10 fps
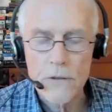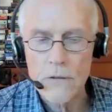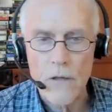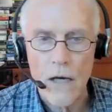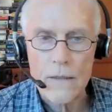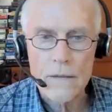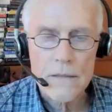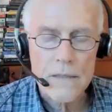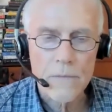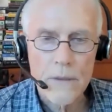you're talking to
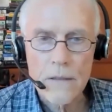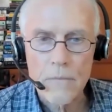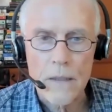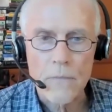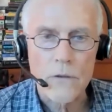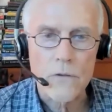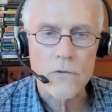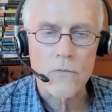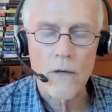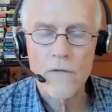somebody, maybe it's
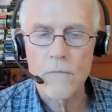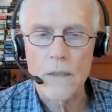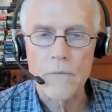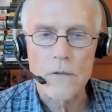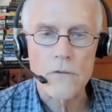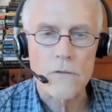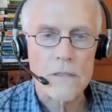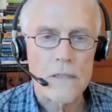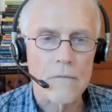your wife, maybe it's your son,